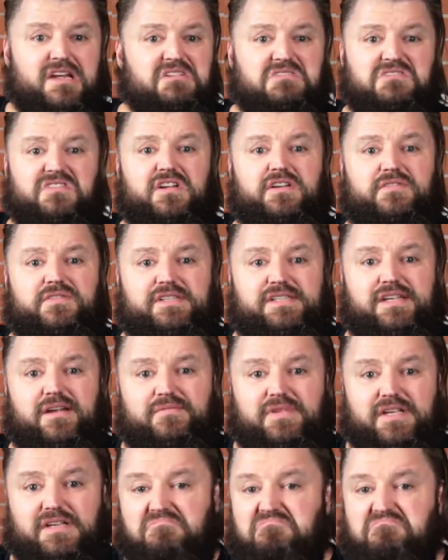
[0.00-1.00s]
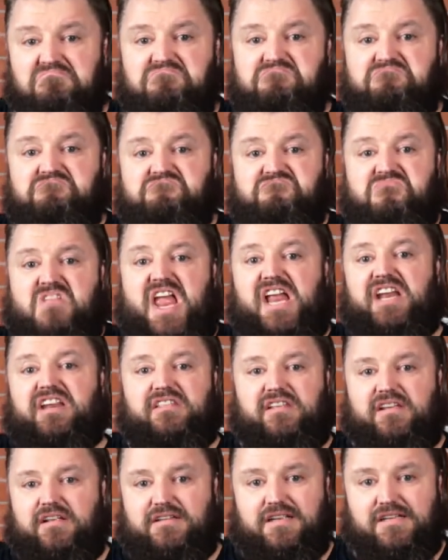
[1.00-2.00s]
Search for something,
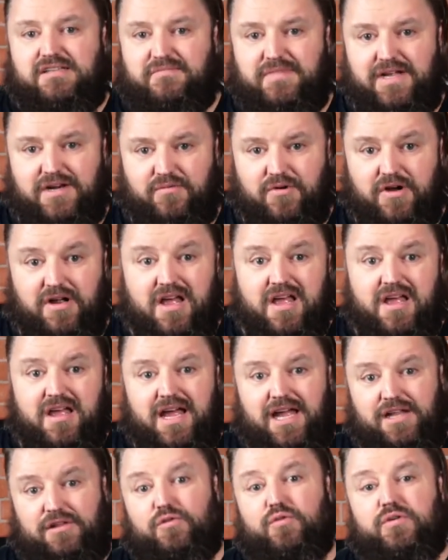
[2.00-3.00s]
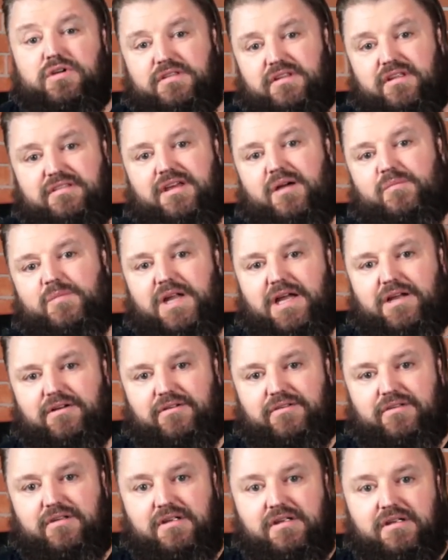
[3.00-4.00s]
anything, it doesn't matter what, and look at the
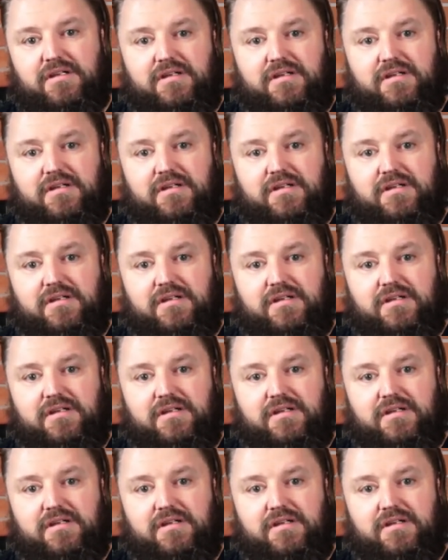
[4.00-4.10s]
thumbnails.